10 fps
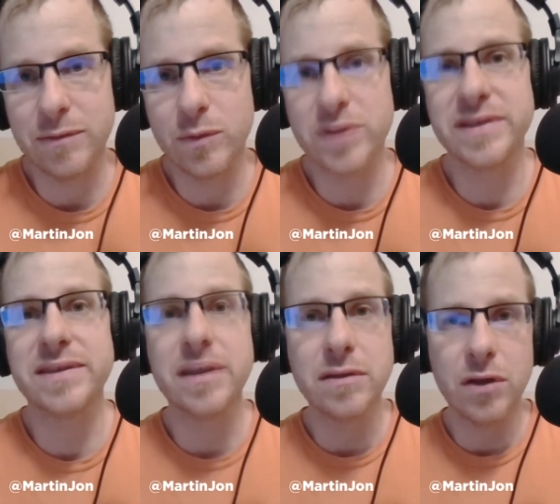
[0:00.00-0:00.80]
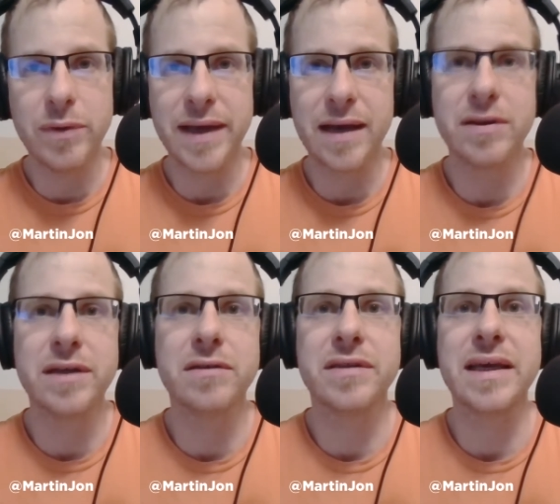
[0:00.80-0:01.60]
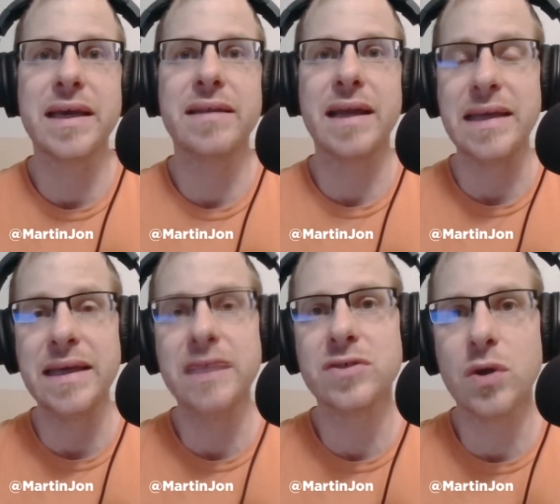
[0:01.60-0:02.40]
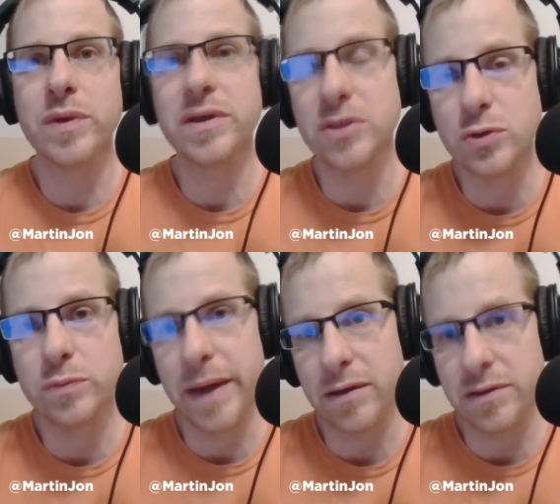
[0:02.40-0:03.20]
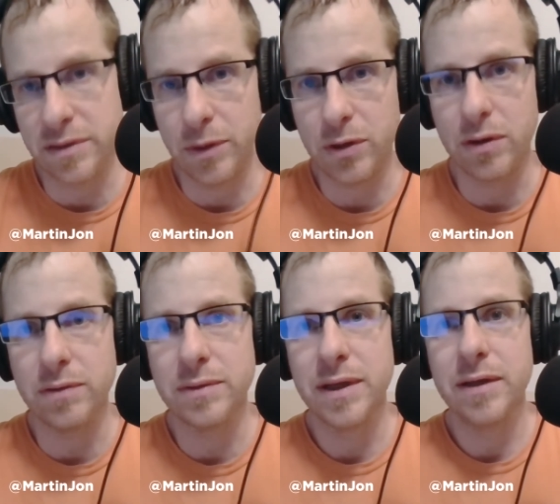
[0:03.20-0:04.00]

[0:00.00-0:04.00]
We're still going out here thinking that he is going to do better tomorrow,